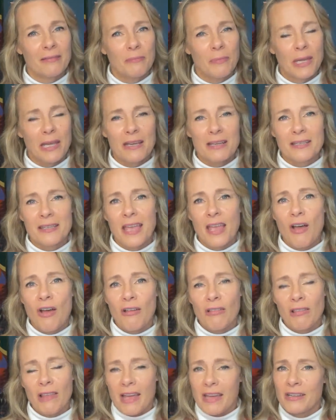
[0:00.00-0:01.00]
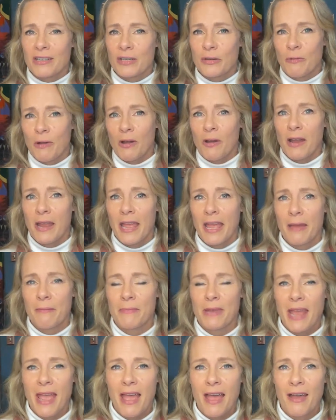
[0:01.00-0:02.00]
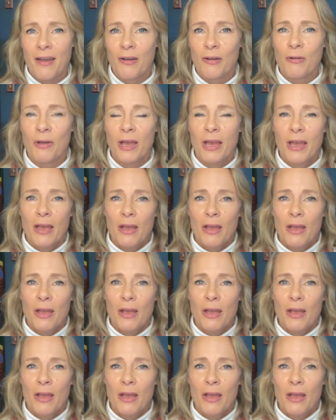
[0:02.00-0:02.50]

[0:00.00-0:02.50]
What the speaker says: because they all led to where I am now,